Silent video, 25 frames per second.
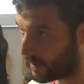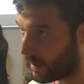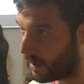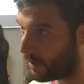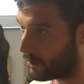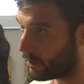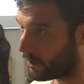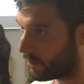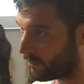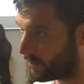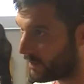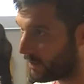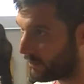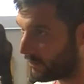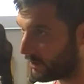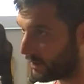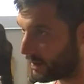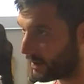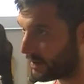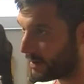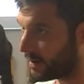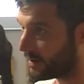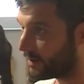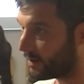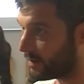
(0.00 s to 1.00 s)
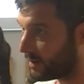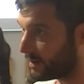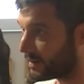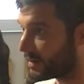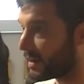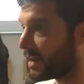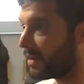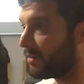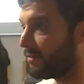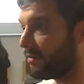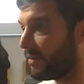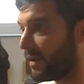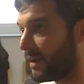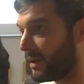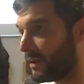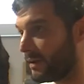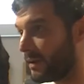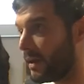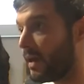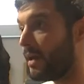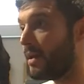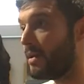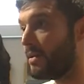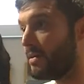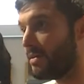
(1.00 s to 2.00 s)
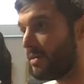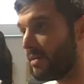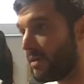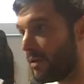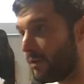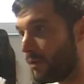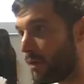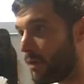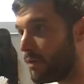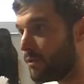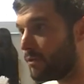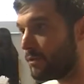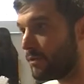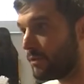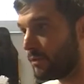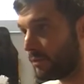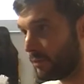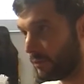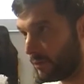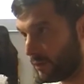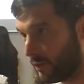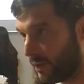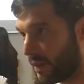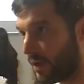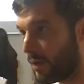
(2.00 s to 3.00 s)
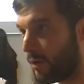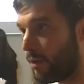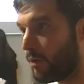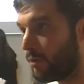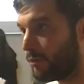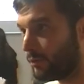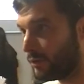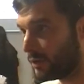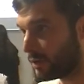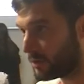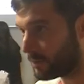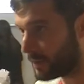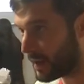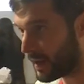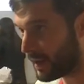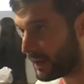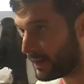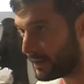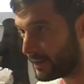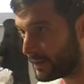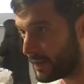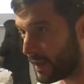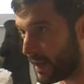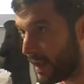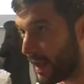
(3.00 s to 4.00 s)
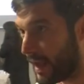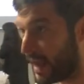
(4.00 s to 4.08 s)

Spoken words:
a lot of different identities can find their own space.